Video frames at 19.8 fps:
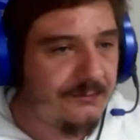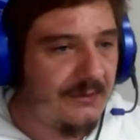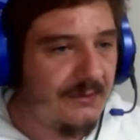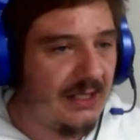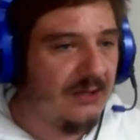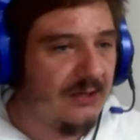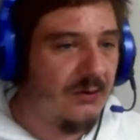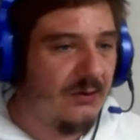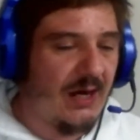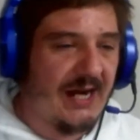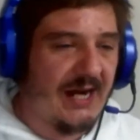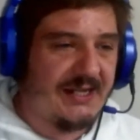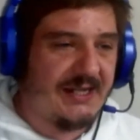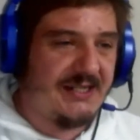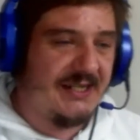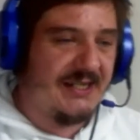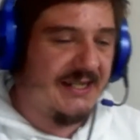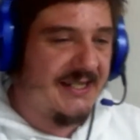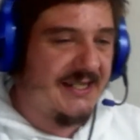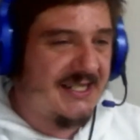Right,
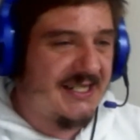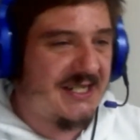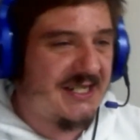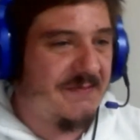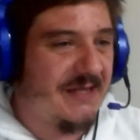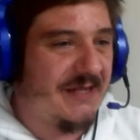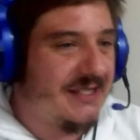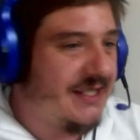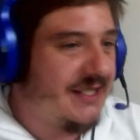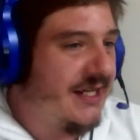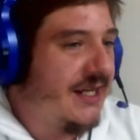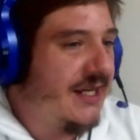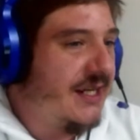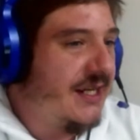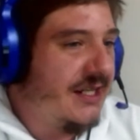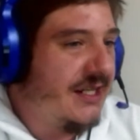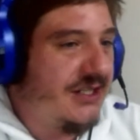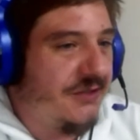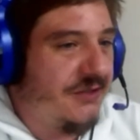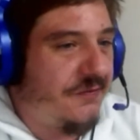Dylan Smith
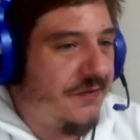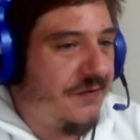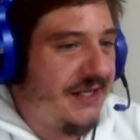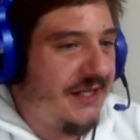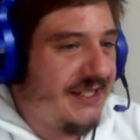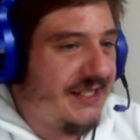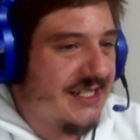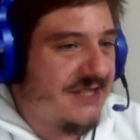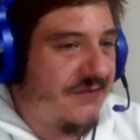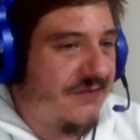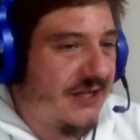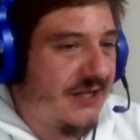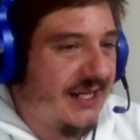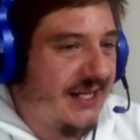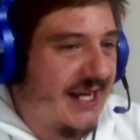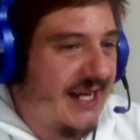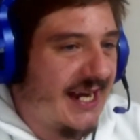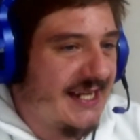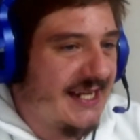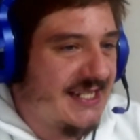to feed this for the
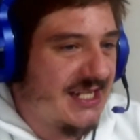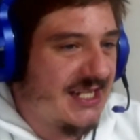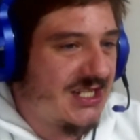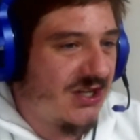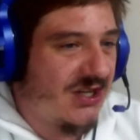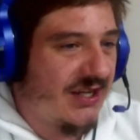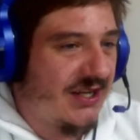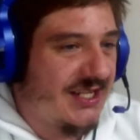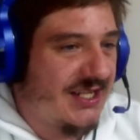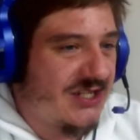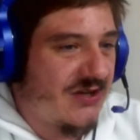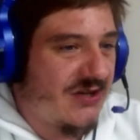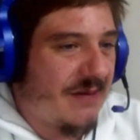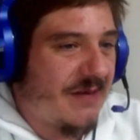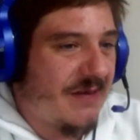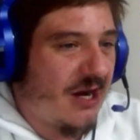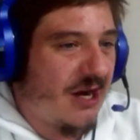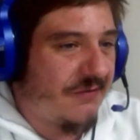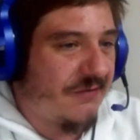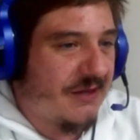Lions. A solid scrum
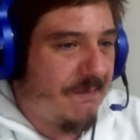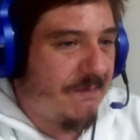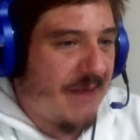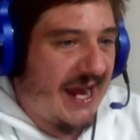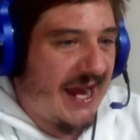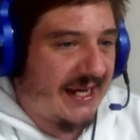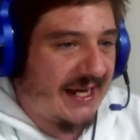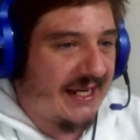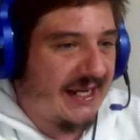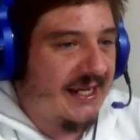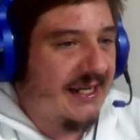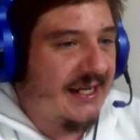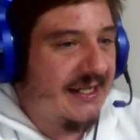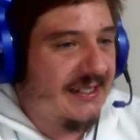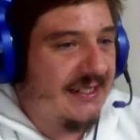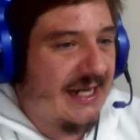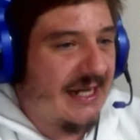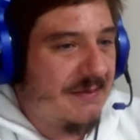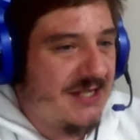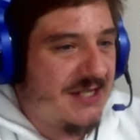now off the back.
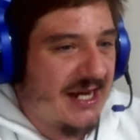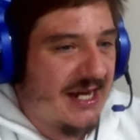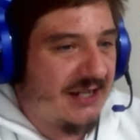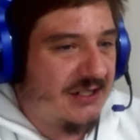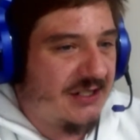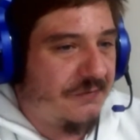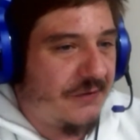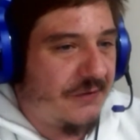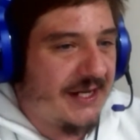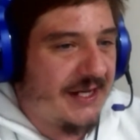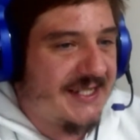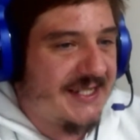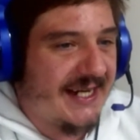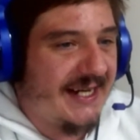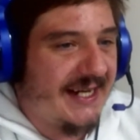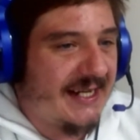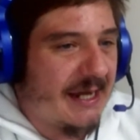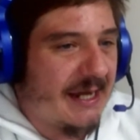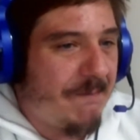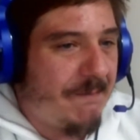Comes out to Fred
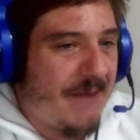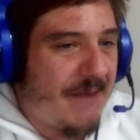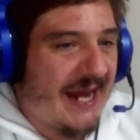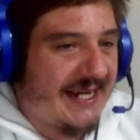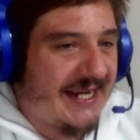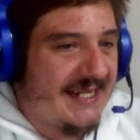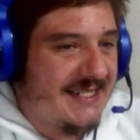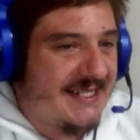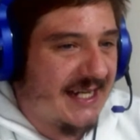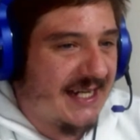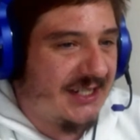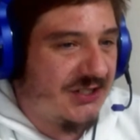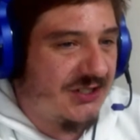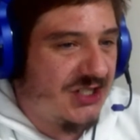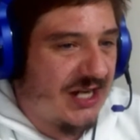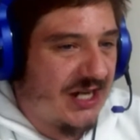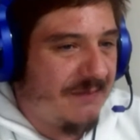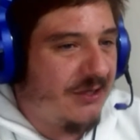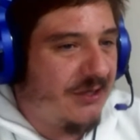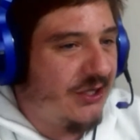Zeilinger, back inside to
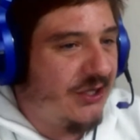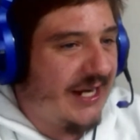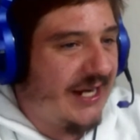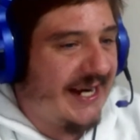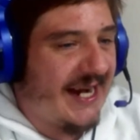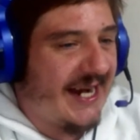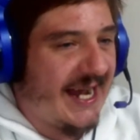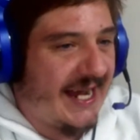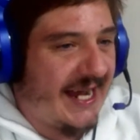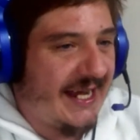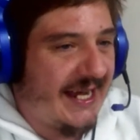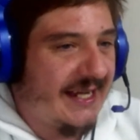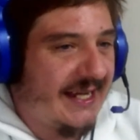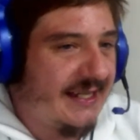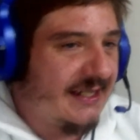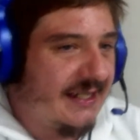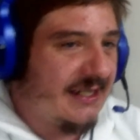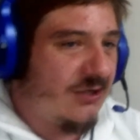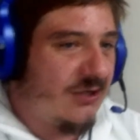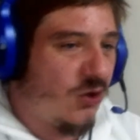Jumbo Lenga.
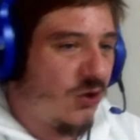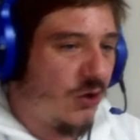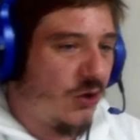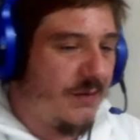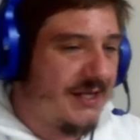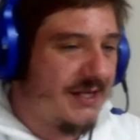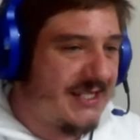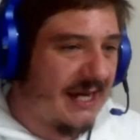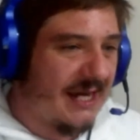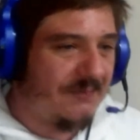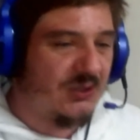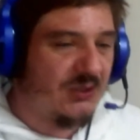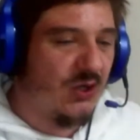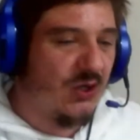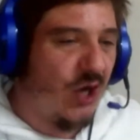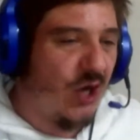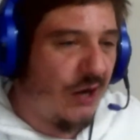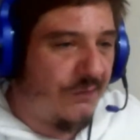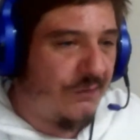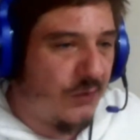Almost up to
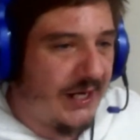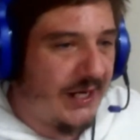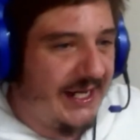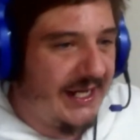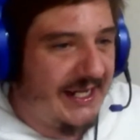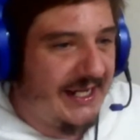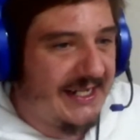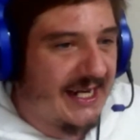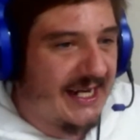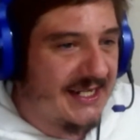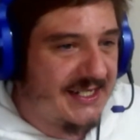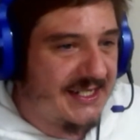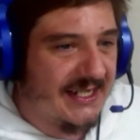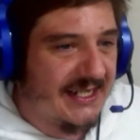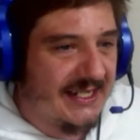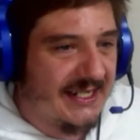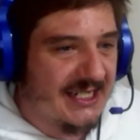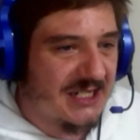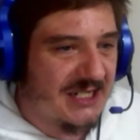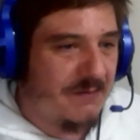halfway. He goes
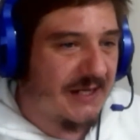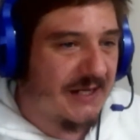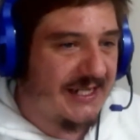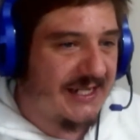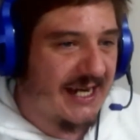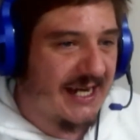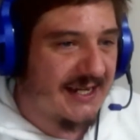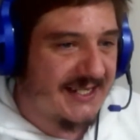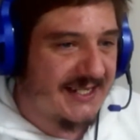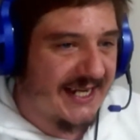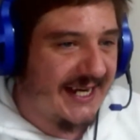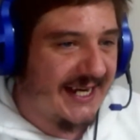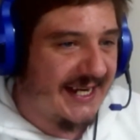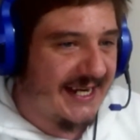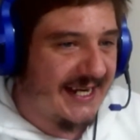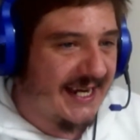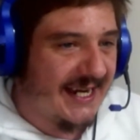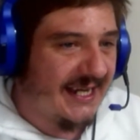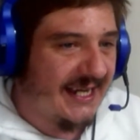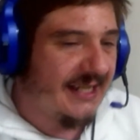Dylan Smith now. Zeilinger